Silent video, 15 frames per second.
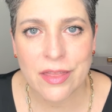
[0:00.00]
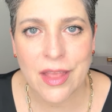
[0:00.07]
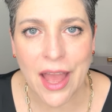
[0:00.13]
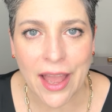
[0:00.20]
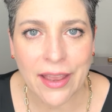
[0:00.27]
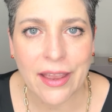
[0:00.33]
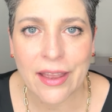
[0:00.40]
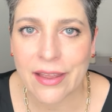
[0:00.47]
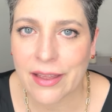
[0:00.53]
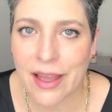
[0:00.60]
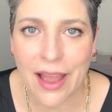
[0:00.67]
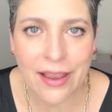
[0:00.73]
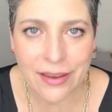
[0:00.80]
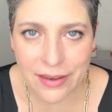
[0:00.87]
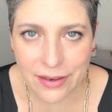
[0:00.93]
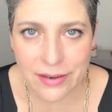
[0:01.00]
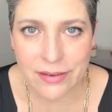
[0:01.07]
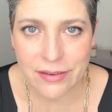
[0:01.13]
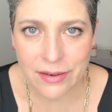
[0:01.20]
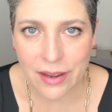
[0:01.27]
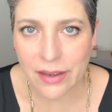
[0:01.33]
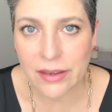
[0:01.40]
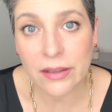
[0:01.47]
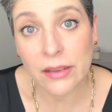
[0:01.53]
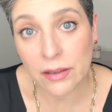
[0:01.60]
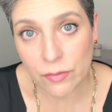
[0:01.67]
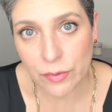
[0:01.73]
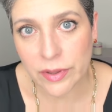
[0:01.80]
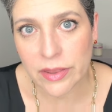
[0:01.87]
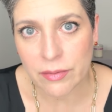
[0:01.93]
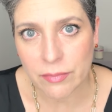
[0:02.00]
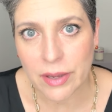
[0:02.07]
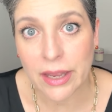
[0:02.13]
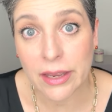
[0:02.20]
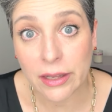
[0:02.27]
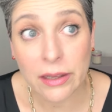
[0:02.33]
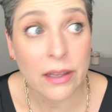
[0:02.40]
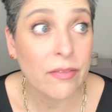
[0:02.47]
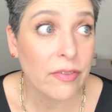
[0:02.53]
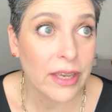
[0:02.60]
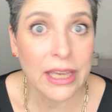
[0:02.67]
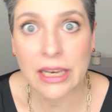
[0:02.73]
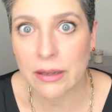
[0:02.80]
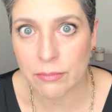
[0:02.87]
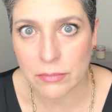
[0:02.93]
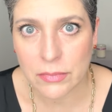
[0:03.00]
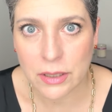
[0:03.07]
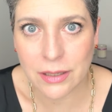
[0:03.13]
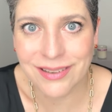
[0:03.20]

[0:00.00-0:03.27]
I, I, can, I can live with them. I can live in them.